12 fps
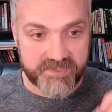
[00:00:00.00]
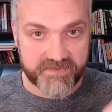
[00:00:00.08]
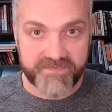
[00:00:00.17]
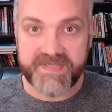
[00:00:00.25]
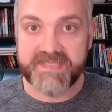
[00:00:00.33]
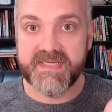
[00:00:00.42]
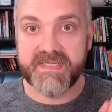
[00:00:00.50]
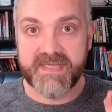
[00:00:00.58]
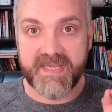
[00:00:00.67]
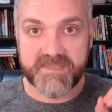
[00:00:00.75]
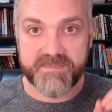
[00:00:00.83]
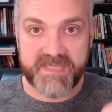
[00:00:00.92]
feasting
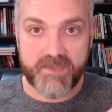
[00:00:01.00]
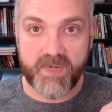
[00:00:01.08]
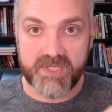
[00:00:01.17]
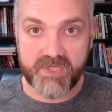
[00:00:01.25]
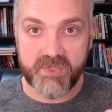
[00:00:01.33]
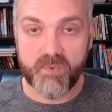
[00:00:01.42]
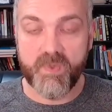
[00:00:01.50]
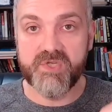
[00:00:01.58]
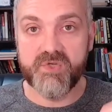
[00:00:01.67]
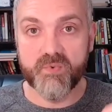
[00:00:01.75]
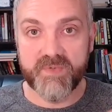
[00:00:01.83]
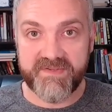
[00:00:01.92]
days be when you
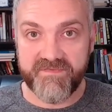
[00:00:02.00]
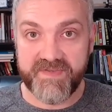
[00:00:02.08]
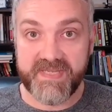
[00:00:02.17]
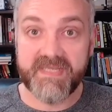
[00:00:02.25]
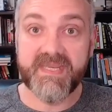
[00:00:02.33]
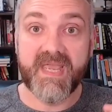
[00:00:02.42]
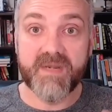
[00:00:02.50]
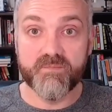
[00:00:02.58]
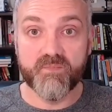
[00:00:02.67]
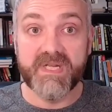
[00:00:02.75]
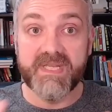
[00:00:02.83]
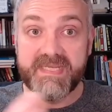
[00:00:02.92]
refeed
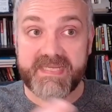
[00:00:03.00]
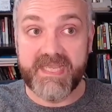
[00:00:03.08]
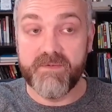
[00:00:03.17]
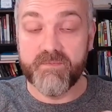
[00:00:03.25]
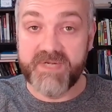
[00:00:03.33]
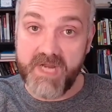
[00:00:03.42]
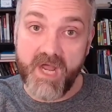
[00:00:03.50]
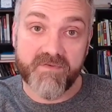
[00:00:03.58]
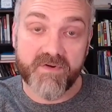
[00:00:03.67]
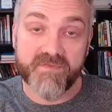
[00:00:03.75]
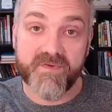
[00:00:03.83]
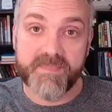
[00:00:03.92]
and really
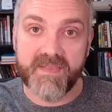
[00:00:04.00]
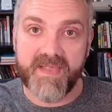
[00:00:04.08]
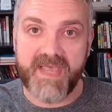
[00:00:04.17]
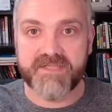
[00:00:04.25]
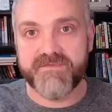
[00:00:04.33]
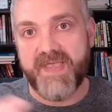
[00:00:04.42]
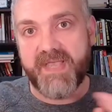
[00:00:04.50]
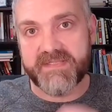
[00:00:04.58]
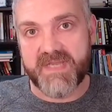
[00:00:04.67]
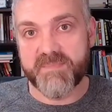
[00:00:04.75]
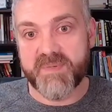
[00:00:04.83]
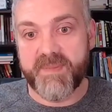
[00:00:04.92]
recover from the last
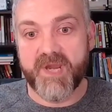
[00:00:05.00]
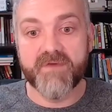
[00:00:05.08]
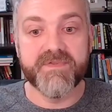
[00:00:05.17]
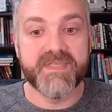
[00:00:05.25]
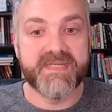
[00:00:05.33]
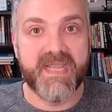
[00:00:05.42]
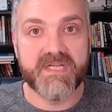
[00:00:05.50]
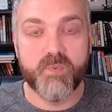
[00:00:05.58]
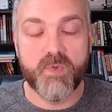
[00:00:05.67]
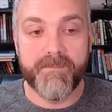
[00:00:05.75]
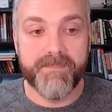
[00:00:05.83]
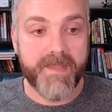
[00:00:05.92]
fast and prepare for the
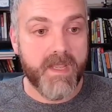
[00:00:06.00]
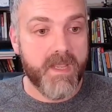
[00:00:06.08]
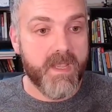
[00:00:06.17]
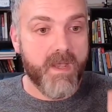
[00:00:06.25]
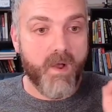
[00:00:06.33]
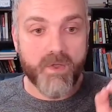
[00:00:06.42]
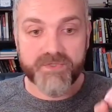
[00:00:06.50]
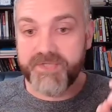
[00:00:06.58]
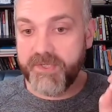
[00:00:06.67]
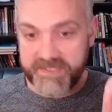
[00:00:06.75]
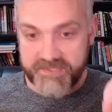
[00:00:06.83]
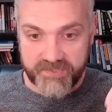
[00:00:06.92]
next one.
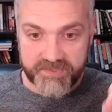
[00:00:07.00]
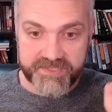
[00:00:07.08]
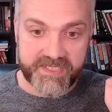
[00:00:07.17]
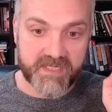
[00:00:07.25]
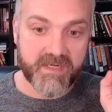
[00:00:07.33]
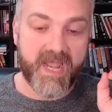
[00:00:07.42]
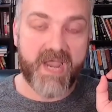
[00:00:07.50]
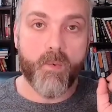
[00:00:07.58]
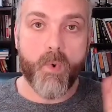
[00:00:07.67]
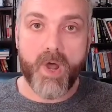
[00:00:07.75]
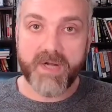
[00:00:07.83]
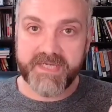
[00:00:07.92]
Also, as you can see here, I
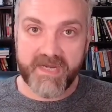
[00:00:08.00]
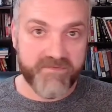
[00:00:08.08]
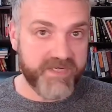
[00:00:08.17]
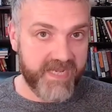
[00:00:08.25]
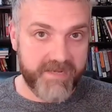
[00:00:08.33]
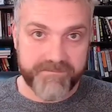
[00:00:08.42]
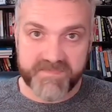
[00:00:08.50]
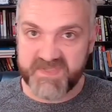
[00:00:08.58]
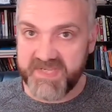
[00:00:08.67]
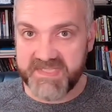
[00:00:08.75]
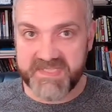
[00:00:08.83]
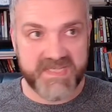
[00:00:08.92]
walked every day,
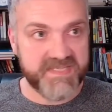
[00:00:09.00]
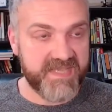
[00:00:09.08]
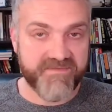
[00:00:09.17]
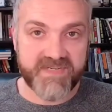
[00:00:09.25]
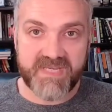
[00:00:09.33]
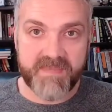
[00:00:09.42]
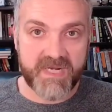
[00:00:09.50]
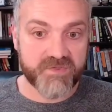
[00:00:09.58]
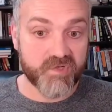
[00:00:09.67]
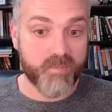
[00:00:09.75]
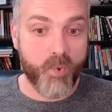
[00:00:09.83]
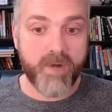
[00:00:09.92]
60, 70
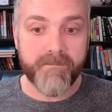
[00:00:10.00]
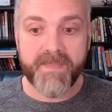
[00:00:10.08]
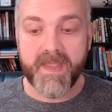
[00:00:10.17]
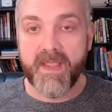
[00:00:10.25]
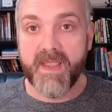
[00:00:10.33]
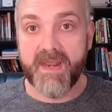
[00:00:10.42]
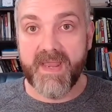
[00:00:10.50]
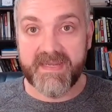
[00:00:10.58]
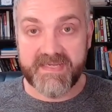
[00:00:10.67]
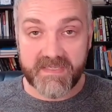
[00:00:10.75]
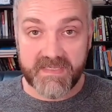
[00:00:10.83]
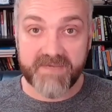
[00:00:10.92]
minutes or more, and
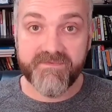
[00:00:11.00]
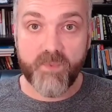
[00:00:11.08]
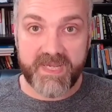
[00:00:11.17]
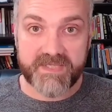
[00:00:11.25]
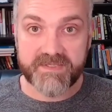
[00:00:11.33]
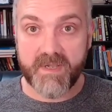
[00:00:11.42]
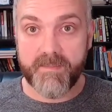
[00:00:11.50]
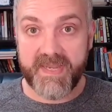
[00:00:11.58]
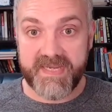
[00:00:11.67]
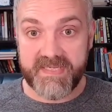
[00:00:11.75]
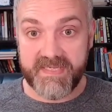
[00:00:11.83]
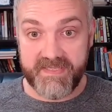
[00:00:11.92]
I did lift weights on
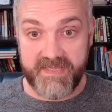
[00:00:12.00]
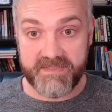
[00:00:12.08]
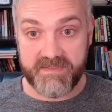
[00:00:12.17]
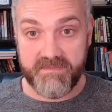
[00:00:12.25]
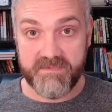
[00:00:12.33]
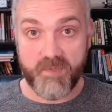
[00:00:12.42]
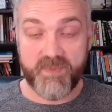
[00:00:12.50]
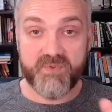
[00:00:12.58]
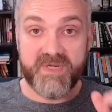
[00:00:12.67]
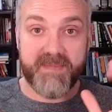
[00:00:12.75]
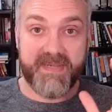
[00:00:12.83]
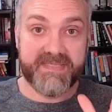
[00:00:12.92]
my eating days. So
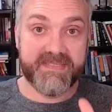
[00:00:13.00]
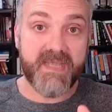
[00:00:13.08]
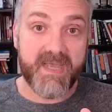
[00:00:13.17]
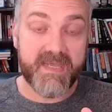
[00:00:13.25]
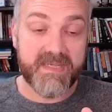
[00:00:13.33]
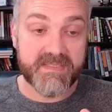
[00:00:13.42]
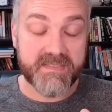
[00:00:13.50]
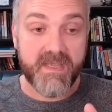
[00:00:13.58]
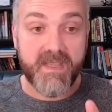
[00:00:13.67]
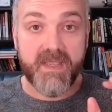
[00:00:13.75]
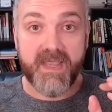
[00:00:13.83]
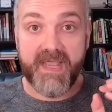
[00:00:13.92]
between my size
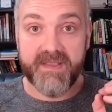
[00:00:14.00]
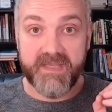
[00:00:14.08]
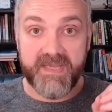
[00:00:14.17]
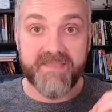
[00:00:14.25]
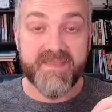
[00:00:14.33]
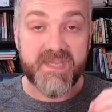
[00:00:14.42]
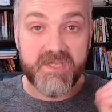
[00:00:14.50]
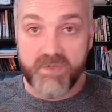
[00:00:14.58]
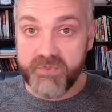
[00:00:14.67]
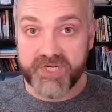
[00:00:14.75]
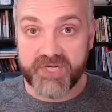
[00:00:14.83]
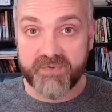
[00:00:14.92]
and the
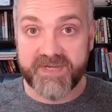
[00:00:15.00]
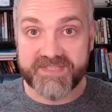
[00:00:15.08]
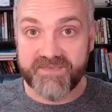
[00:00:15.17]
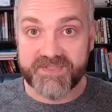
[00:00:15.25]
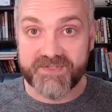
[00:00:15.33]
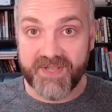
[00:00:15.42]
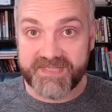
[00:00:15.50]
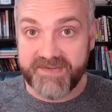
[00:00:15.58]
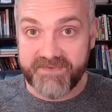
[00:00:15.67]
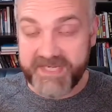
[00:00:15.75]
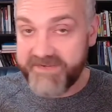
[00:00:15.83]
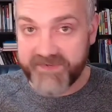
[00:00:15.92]
huge increase in physical
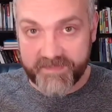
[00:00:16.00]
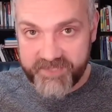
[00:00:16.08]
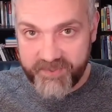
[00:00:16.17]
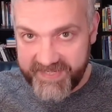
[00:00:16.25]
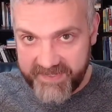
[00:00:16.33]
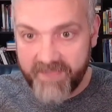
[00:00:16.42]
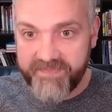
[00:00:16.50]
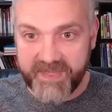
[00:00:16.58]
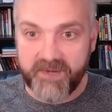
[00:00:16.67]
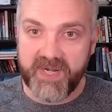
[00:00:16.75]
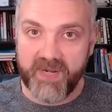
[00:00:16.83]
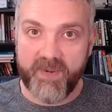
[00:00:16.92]
activity from doing
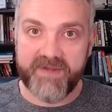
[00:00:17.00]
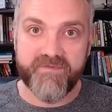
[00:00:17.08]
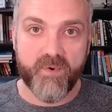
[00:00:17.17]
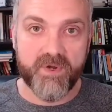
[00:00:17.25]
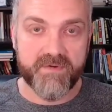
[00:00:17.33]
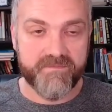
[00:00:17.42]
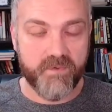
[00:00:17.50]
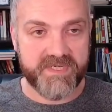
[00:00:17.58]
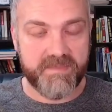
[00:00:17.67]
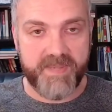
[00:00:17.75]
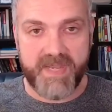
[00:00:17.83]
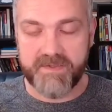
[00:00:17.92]
nothing when I weighed
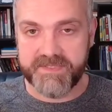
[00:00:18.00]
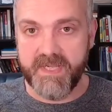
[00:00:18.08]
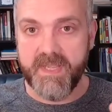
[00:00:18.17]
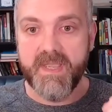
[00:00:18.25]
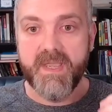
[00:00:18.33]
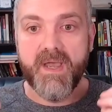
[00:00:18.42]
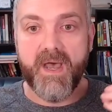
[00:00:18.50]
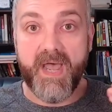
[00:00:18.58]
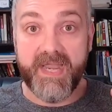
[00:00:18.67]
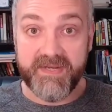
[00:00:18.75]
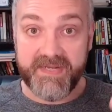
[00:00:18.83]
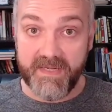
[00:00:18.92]
414 pounds,
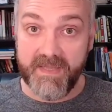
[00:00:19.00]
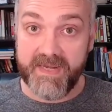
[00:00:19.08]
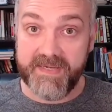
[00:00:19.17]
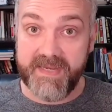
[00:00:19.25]
I could eat a lot of